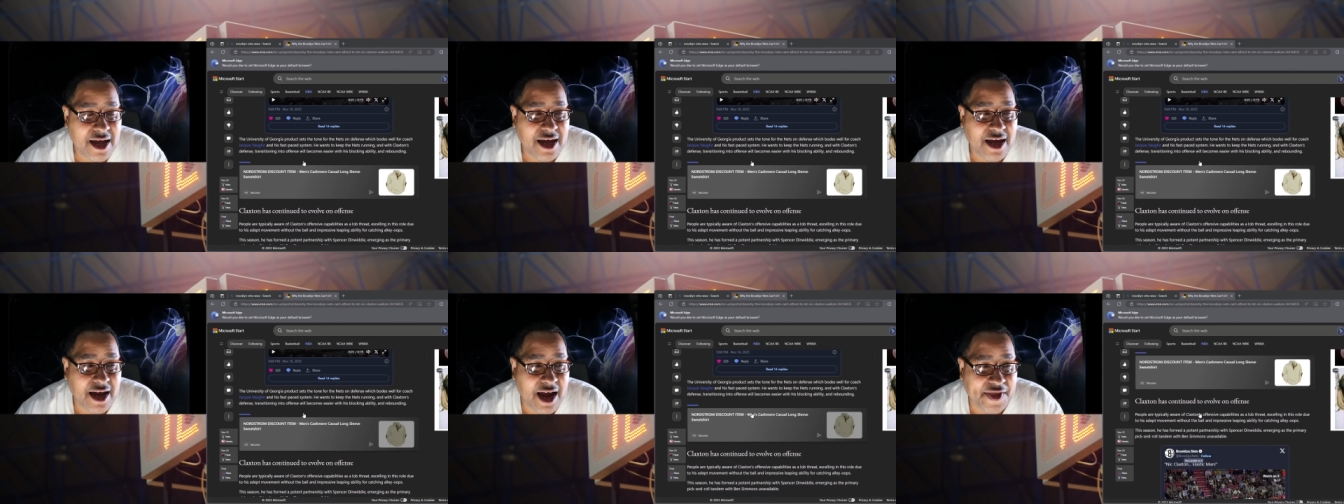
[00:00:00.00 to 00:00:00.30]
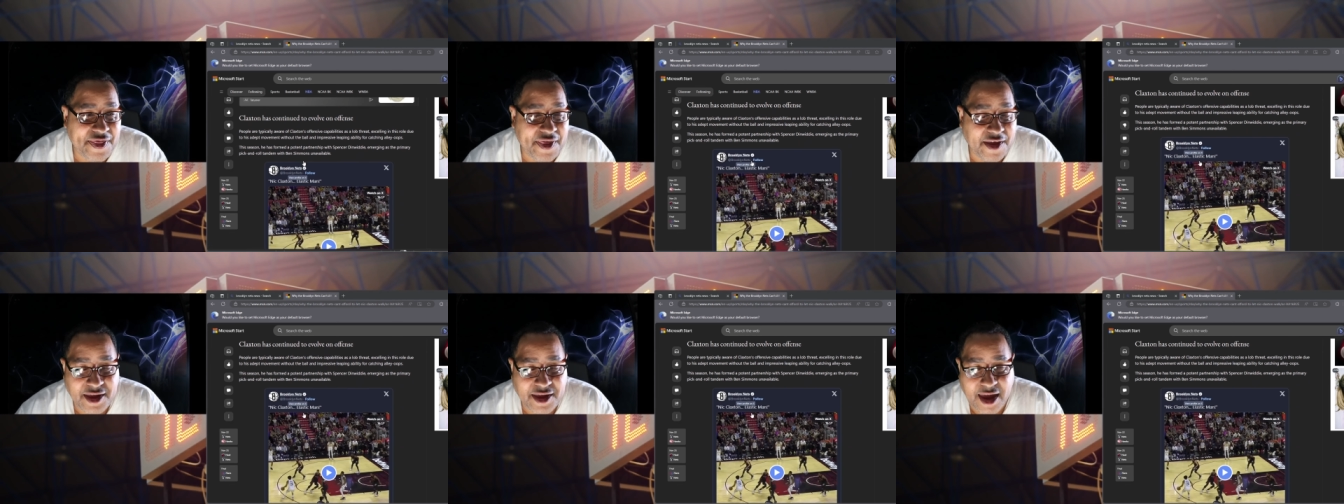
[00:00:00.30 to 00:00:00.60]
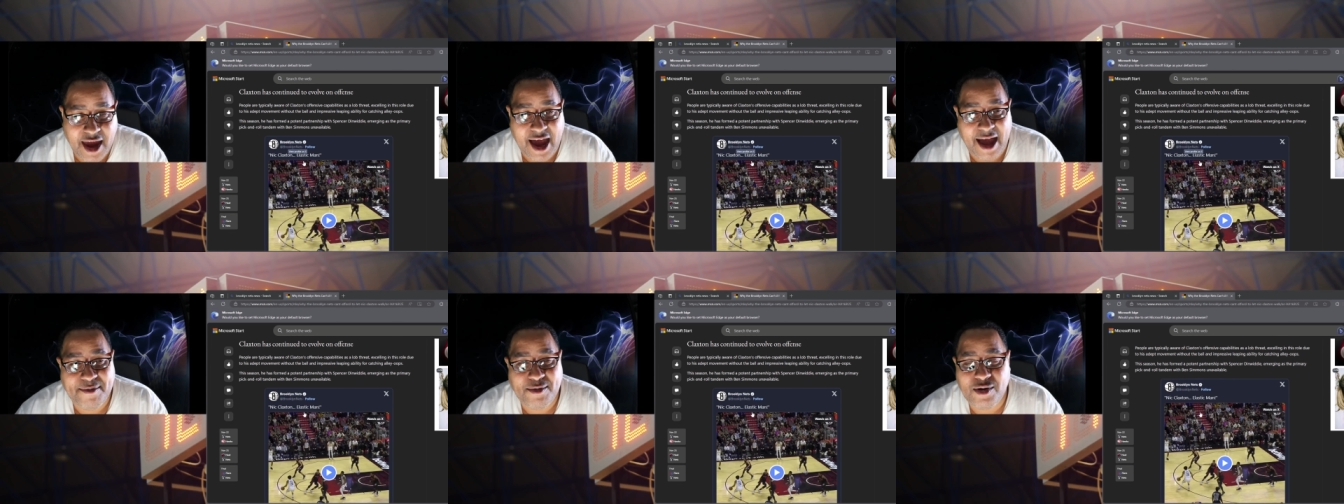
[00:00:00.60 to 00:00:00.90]
I think the
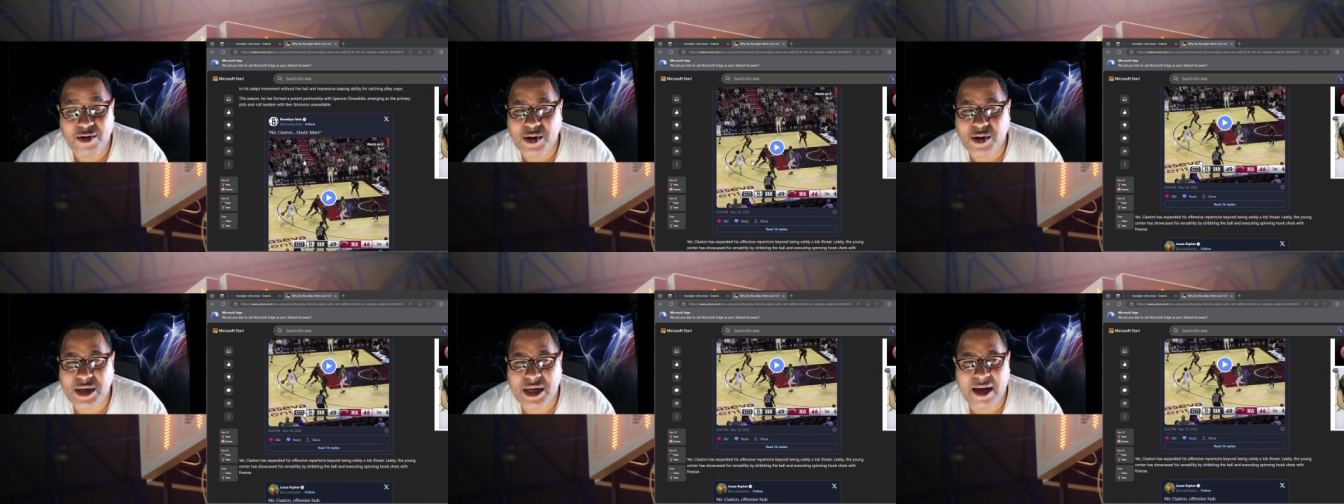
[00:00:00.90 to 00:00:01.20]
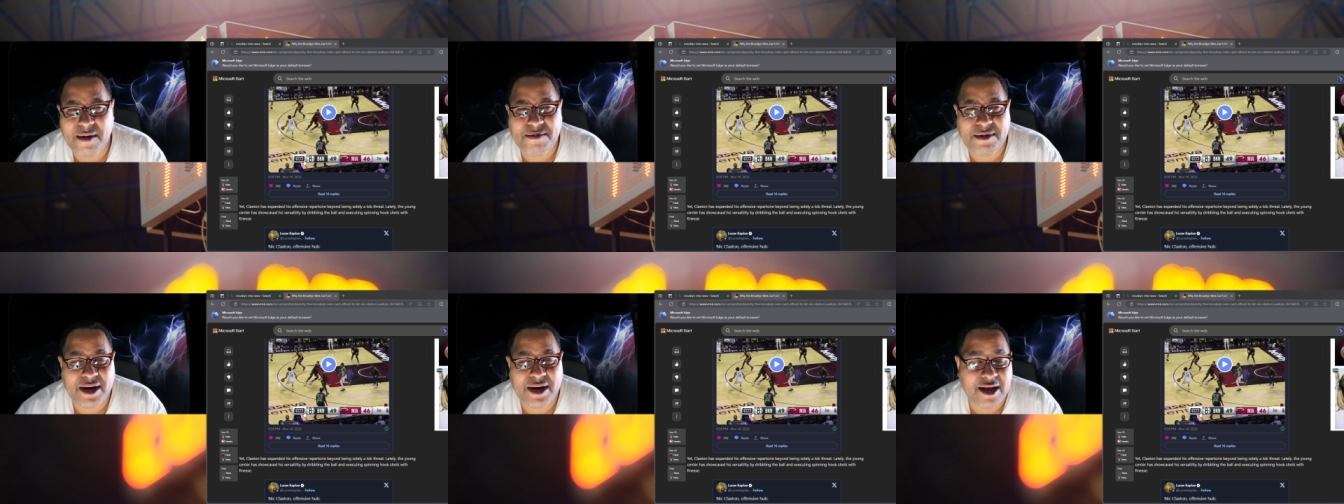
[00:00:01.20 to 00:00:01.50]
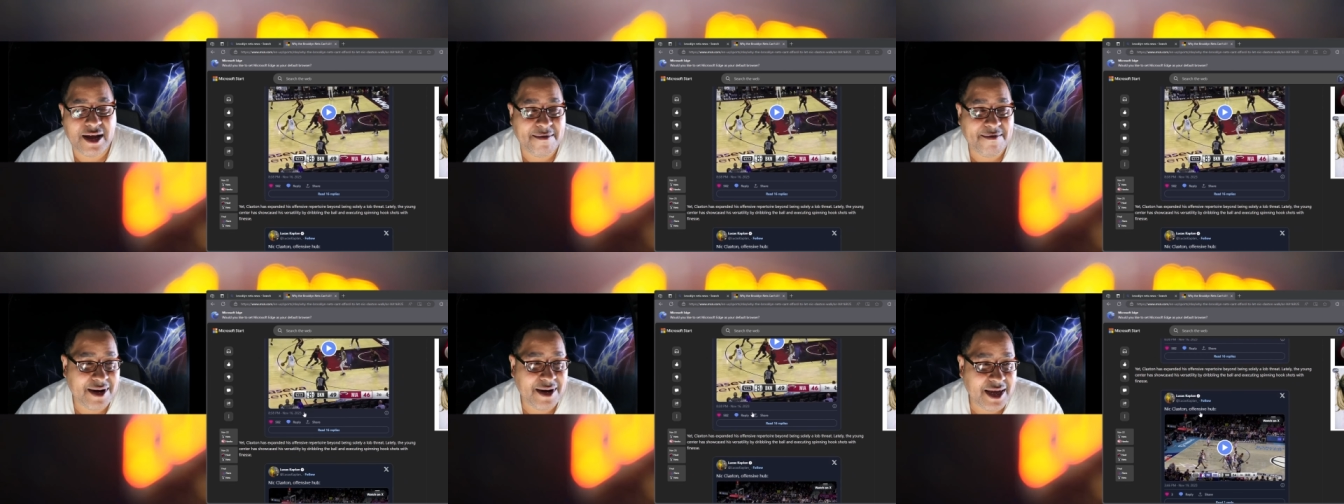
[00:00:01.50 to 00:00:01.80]
cap goes up in a
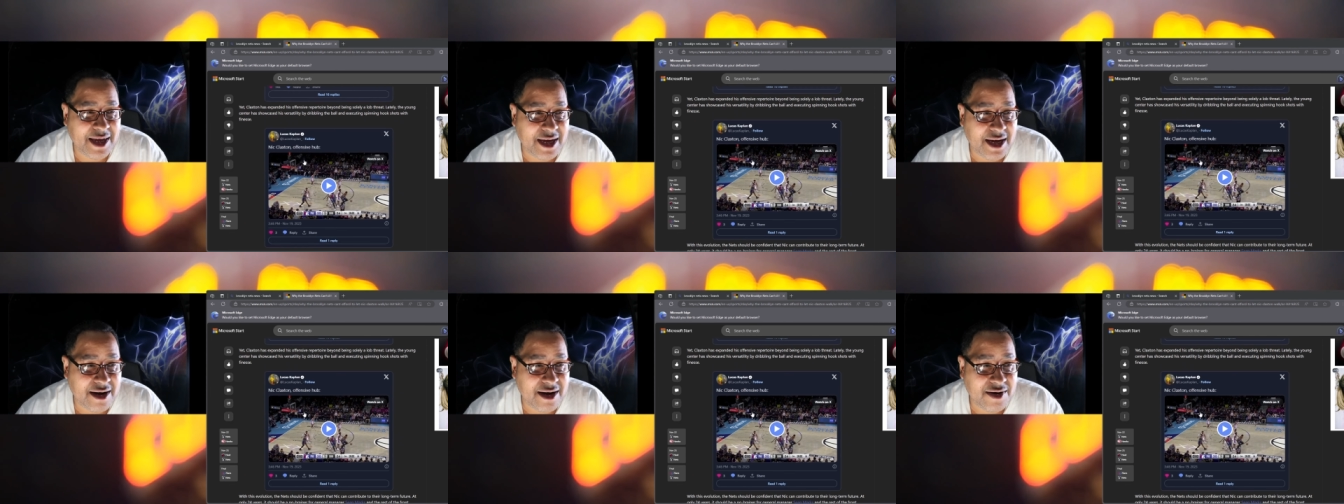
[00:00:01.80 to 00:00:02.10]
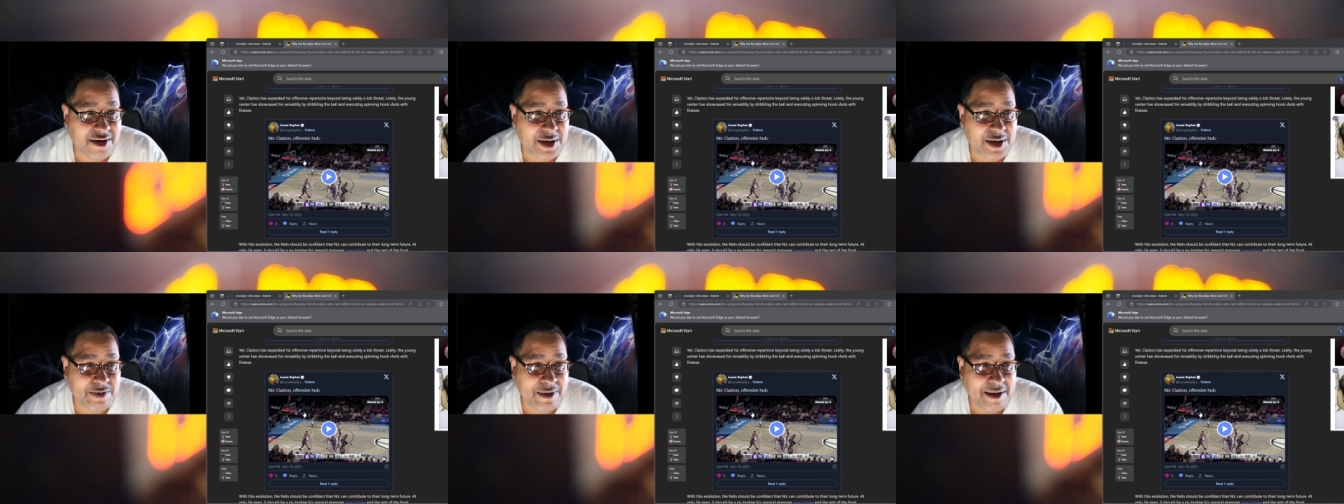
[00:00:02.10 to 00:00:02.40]
couple of years.